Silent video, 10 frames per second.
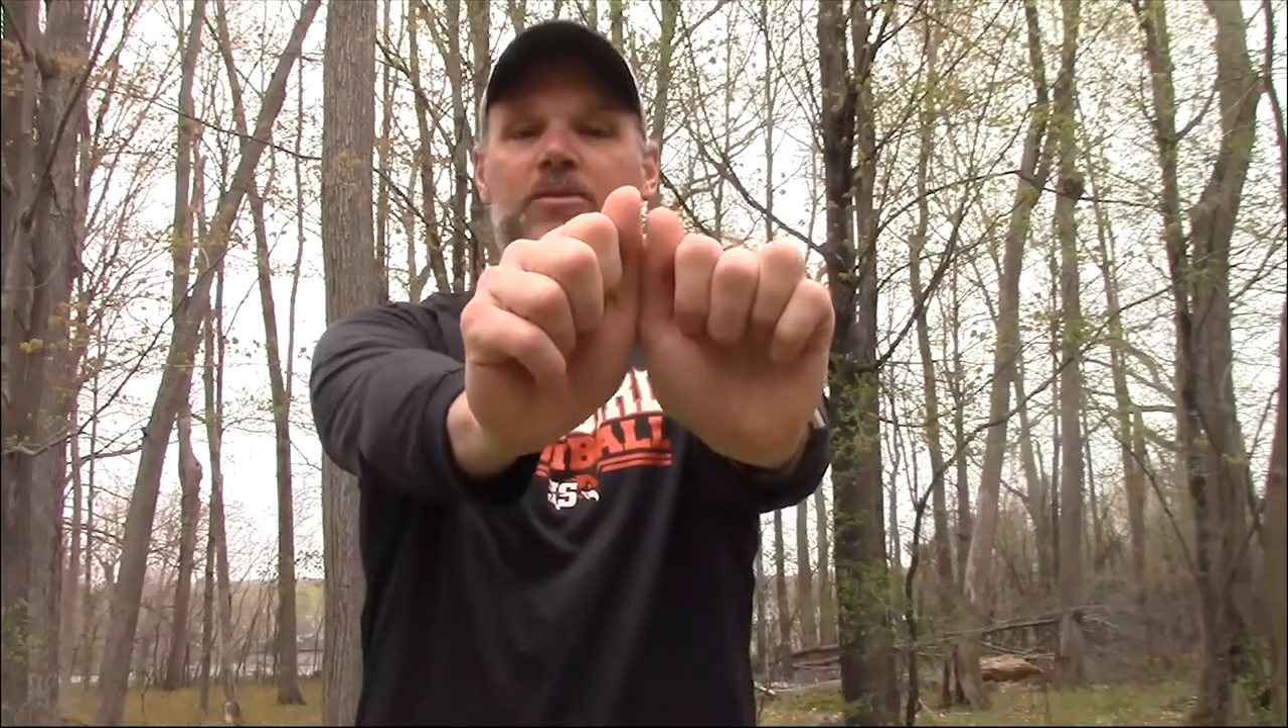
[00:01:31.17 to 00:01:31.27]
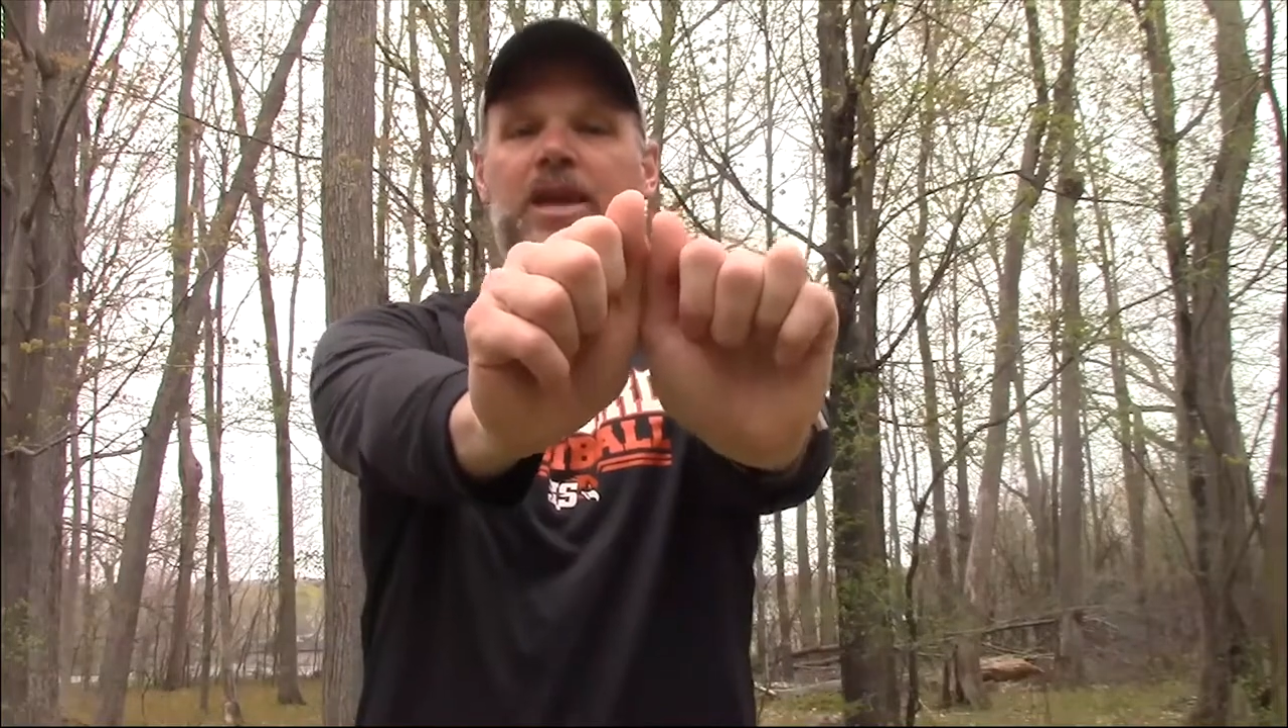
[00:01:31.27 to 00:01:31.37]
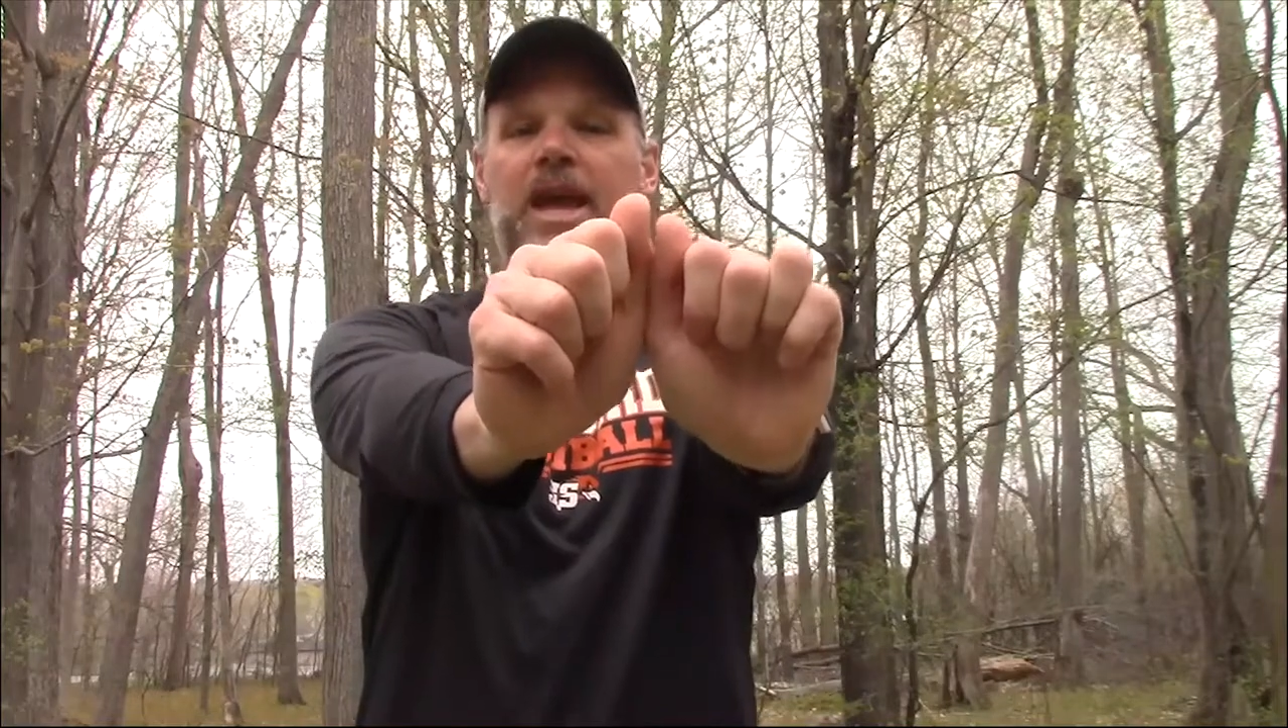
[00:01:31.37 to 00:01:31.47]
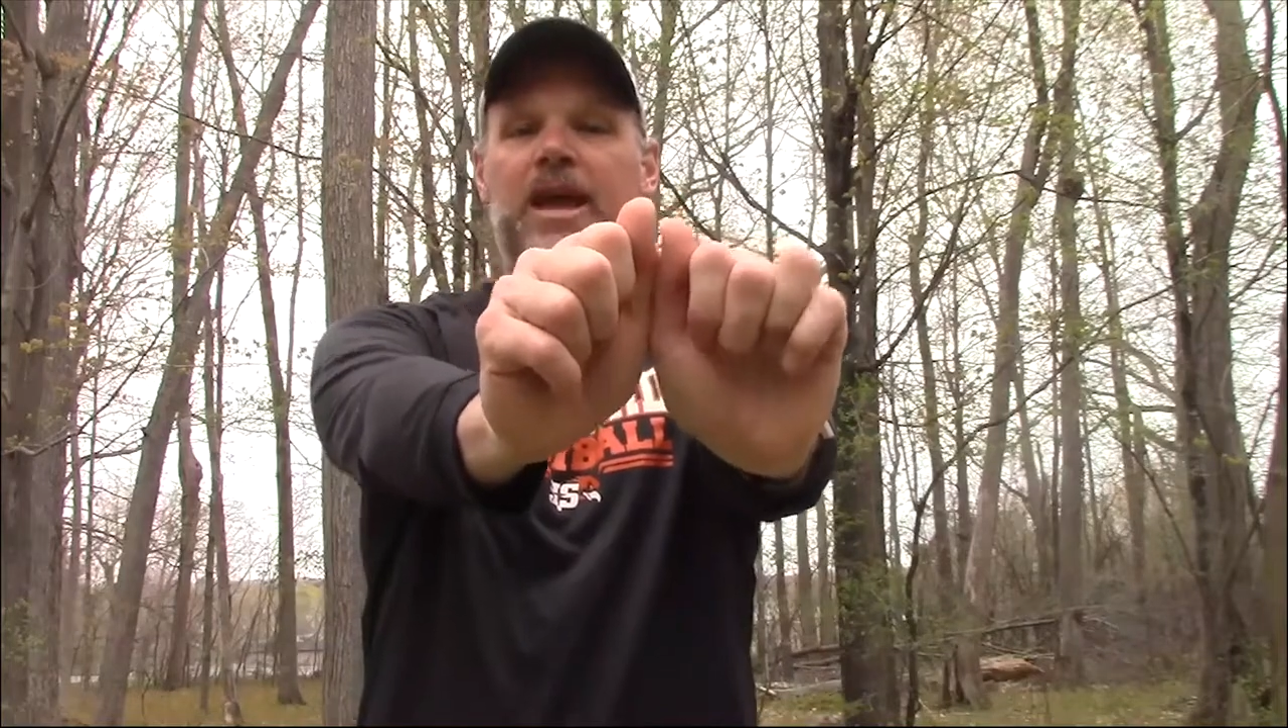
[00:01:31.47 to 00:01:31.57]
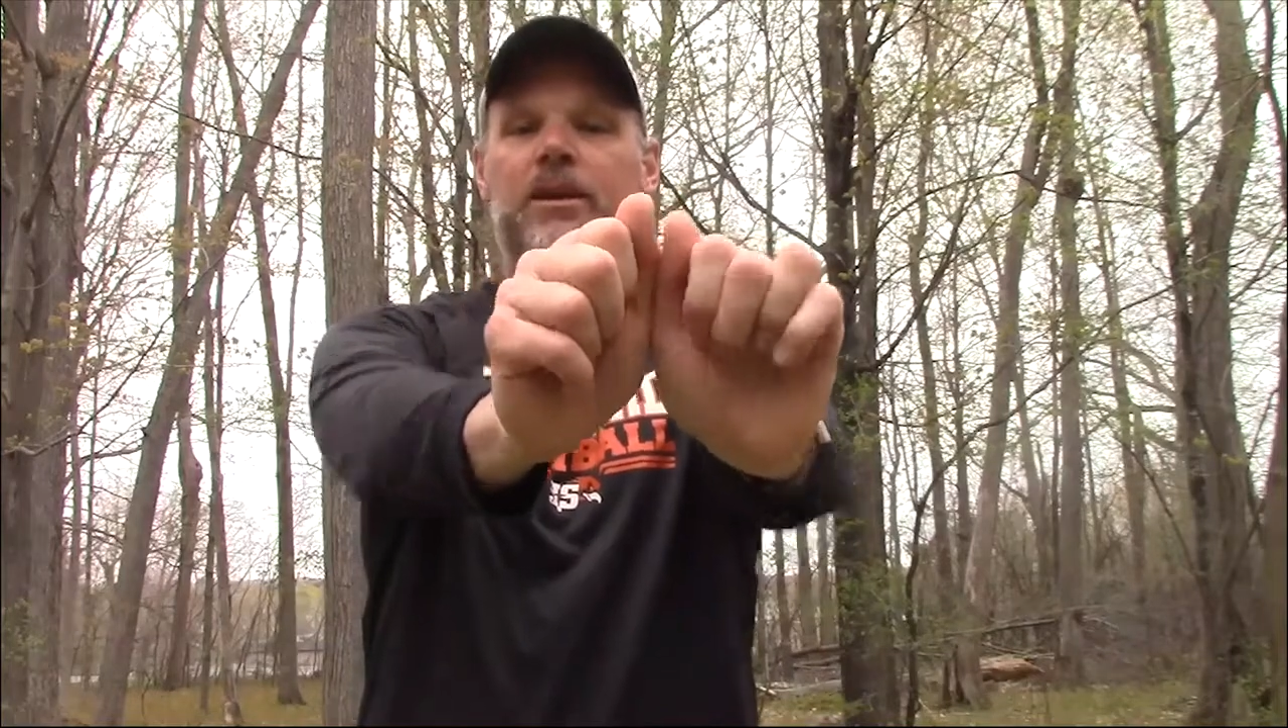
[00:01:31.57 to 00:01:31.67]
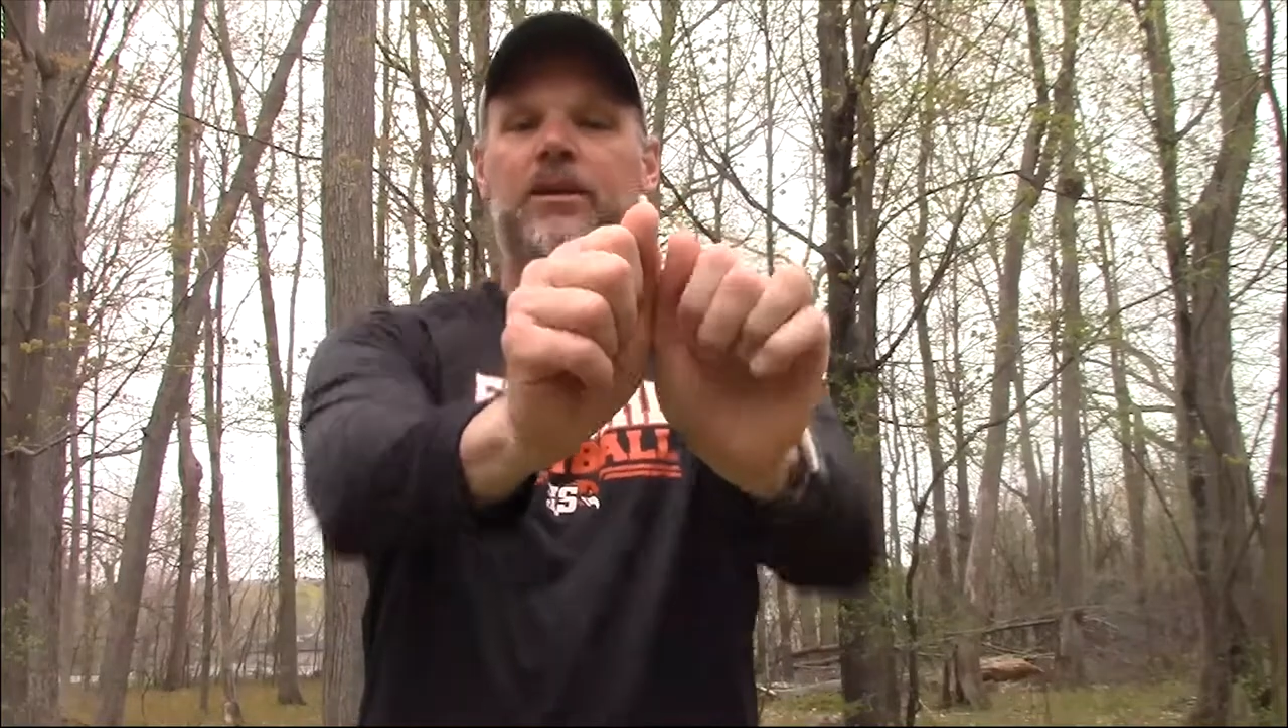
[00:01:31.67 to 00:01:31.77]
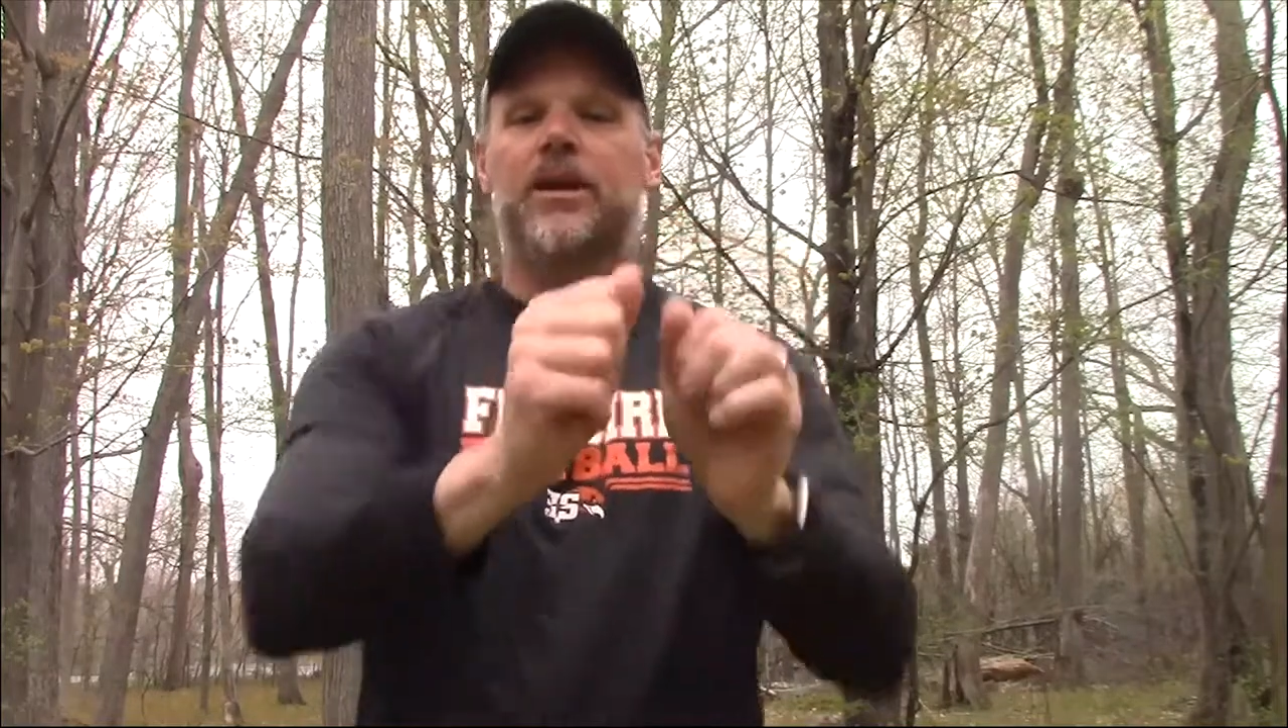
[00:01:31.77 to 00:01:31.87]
as he can,